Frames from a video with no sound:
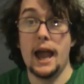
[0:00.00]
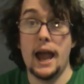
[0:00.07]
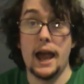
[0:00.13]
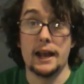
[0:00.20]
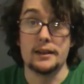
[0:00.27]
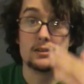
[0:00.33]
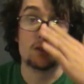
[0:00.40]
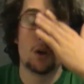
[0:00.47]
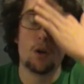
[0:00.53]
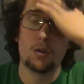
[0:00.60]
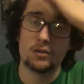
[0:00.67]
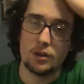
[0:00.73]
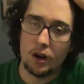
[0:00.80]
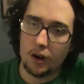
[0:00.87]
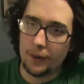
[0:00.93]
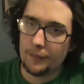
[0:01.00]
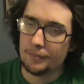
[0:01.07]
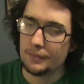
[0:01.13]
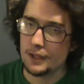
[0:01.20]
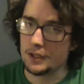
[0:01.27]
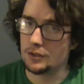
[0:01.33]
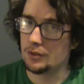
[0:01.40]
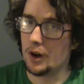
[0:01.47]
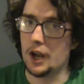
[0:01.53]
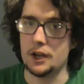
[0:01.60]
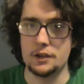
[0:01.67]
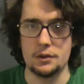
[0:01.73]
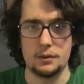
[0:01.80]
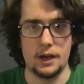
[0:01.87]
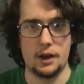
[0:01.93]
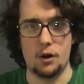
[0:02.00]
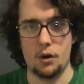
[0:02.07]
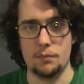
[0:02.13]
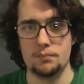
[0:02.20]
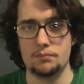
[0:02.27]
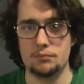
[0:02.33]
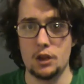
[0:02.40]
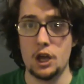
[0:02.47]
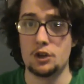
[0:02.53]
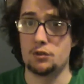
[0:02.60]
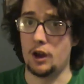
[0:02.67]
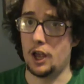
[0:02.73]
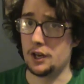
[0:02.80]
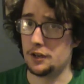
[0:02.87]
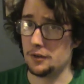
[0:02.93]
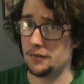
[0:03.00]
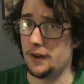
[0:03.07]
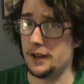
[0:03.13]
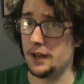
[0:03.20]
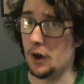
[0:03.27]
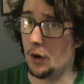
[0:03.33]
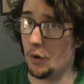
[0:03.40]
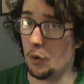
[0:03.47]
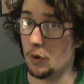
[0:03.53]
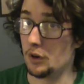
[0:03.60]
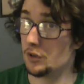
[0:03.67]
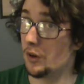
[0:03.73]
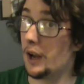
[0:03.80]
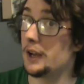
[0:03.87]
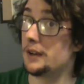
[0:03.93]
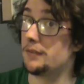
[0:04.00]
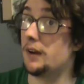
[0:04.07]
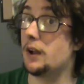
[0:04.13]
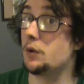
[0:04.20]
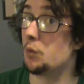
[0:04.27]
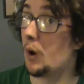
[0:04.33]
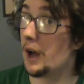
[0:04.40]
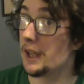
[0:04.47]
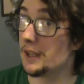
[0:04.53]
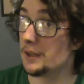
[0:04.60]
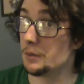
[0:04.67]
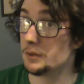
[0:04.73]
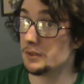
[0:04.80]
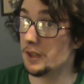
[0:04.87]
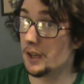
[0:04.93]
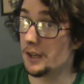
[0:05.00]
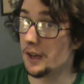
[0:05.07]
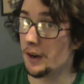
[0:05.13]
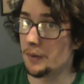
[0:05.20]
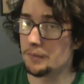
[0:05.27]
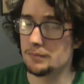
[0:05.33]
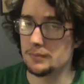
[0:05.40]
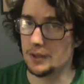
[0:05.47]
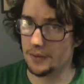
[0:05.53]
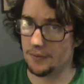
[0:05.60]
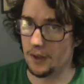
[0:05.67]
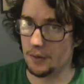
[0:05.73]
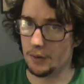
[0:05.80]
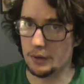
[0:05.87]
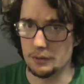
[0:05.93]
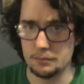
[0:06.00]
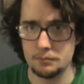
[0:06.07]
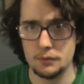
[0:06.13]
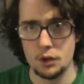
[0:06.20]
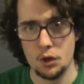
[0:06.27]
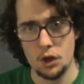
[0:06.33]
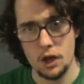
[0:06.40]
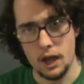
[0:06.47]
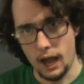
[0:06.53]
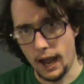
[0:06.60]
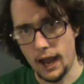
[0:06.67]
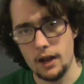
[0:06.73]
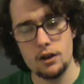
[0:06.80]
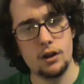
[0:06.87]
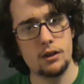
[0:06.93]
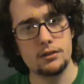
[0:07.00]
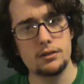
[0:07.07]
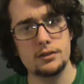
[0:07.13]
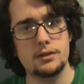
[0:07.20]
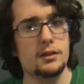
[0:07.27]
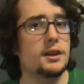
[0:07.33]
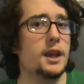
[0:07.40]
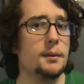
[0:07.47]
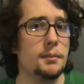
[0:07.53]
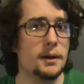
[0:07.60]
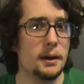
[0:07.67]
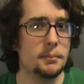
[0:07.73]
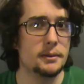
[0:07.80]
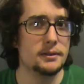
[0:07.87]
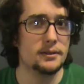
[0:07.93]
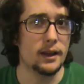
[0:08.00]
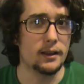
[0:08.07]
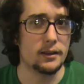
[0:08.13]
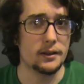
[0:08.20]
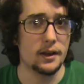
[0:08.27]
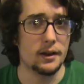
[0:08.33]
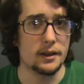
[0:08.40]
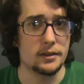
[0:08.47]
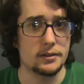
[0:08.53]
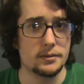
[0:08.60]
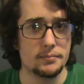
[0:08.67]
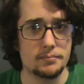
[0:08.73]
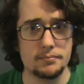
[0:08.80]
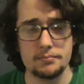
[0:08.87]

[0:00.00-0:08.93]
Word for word: And his goals are he's trying to get home, trying to find out, or trying to find why he was sent here to Faerun, and also still keeping up his nightly duties.